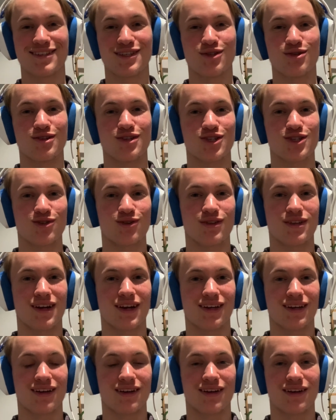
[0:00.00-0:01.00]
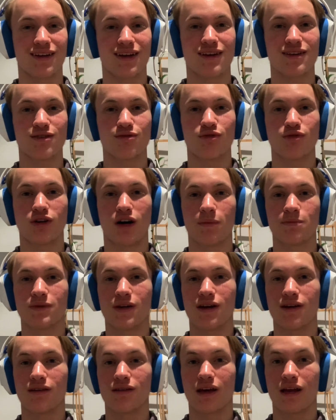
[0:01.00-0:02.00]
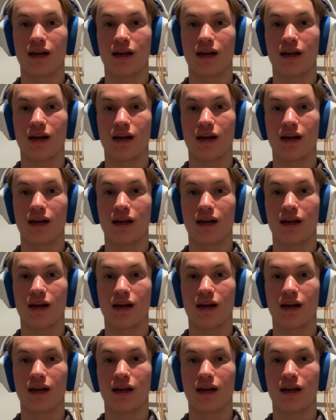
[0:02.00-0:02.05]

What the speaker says: to ensure that I can get you all updated,